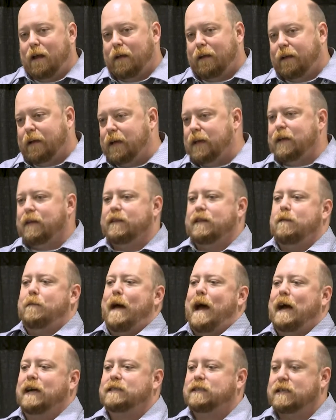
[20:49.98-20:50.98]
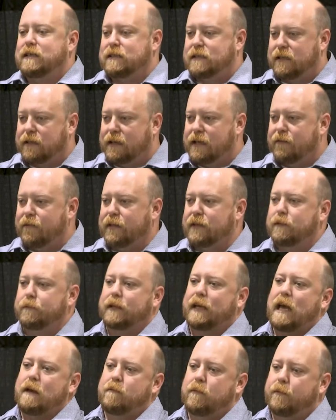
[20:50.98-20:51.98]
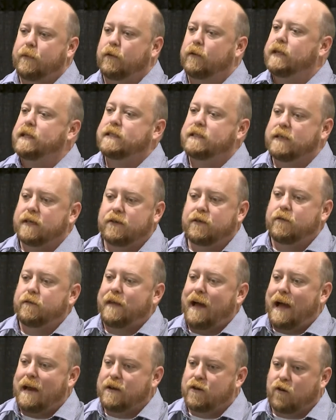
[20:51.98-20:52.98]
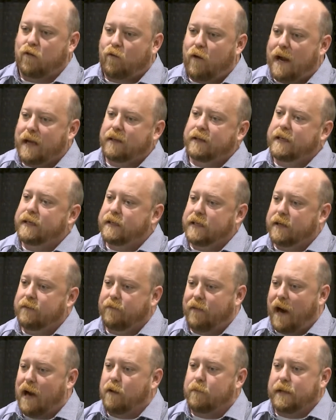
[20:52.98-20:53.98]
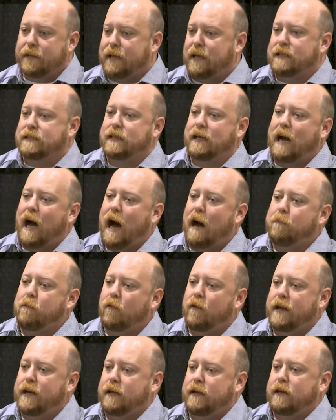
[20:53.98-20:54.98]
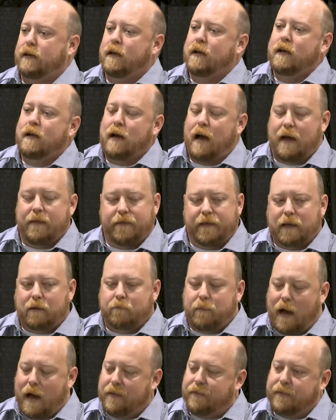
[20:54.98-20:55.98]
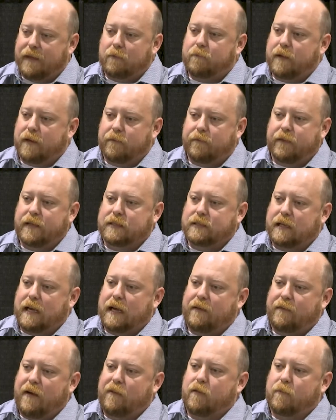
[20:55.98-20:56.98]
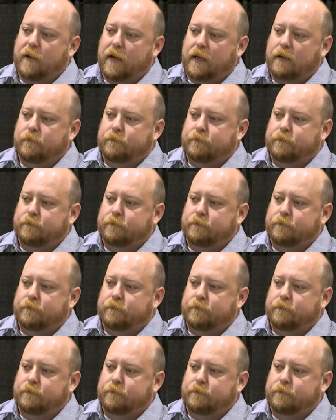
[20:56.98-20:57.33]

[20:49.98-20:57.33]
getting them access and giving them the capabilities to do that directly in the environment that it's going to operate in, I think benefits kind of everybody.